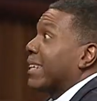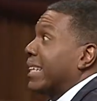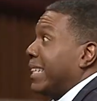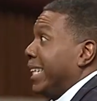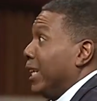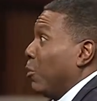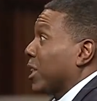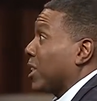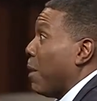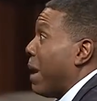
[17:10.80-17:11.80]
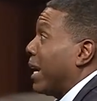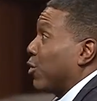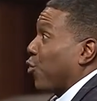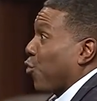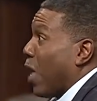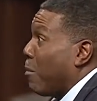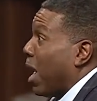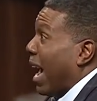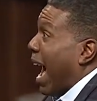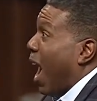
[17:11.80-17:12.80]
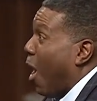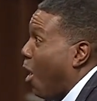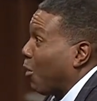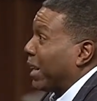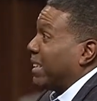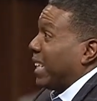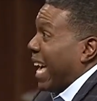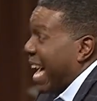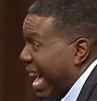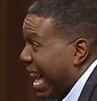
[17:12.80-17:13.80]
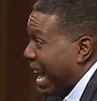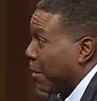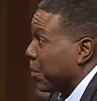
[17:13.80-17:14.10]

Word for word: to deal with somebody's drama all the time.